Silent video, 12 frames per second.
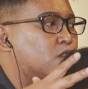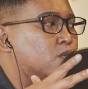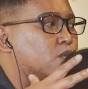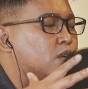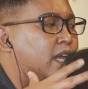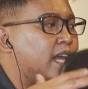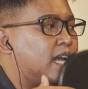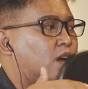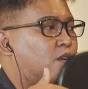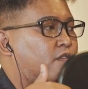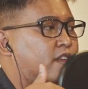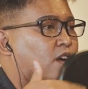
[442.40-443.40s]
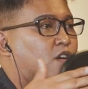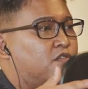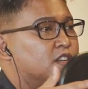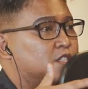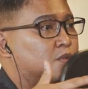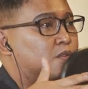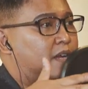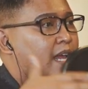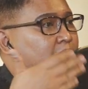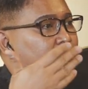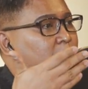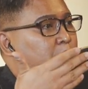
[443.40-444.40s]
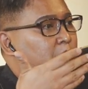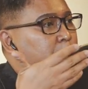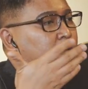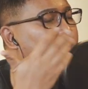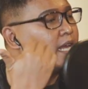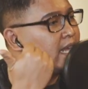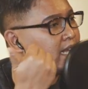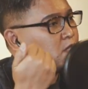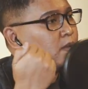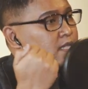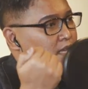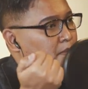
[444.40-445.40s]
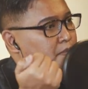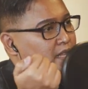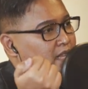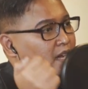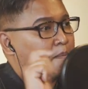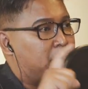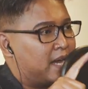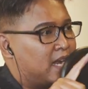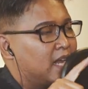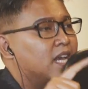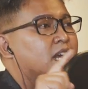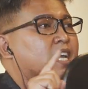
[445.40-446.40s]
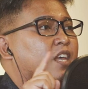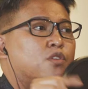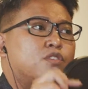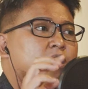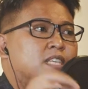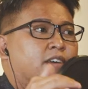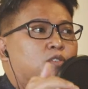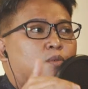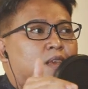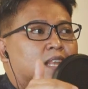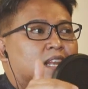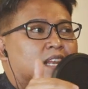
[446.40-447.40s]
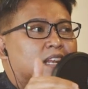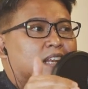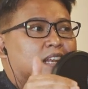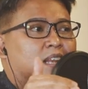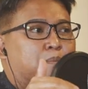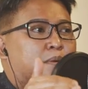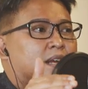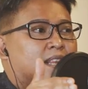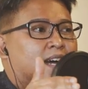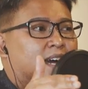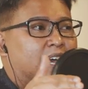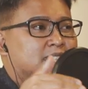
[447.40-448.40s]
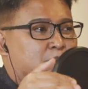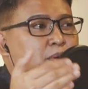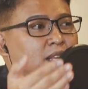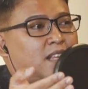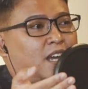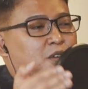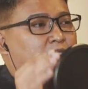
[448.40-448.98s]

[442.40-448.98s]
to get out of their comfort zone, right, and tell people that yes, we sell prata, but you don't just have to eat the prata as a prata.